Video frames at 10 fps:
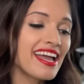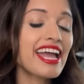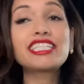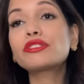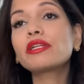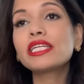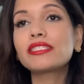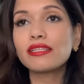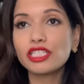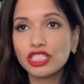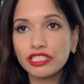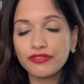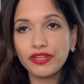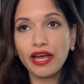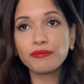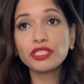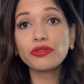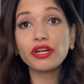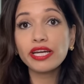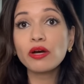It's really delicious for them. So
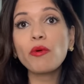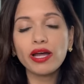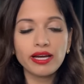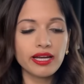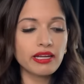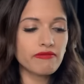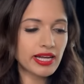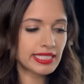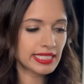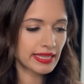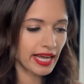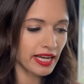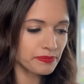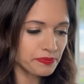they're going to want to invest in that.